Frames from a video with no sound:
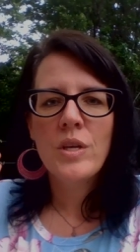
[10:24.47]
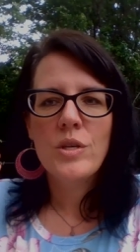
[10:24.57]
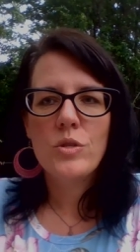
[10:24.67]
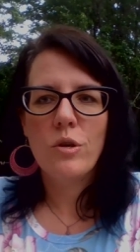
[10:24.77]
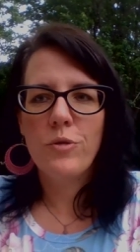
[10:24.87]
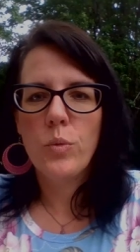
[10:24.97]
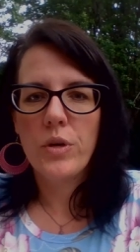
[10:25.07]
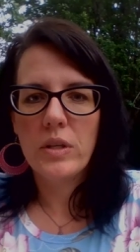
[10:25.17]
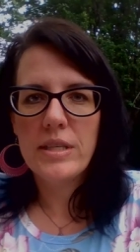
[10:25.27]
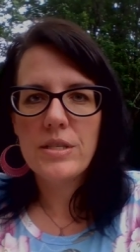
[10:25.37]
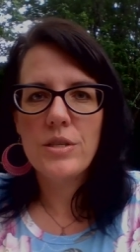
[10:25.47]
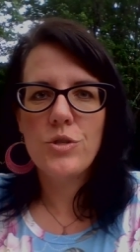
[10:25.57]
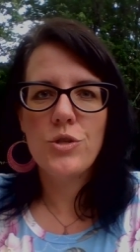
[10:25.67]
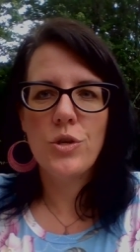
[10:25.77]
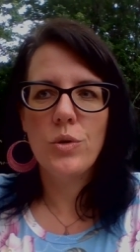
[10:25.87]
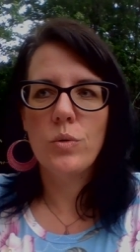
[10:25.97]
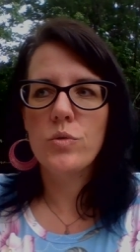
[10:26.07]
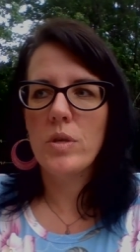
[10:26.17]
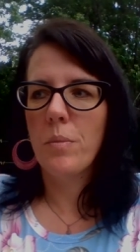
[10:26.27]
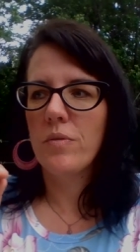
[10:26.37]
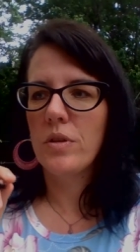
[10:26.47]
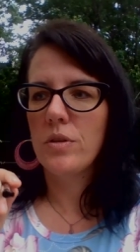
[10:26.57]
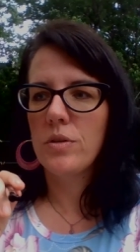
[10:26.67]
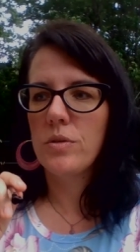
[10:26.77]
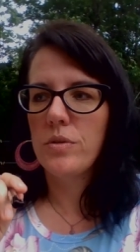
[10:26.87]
So if you were to listen to some of the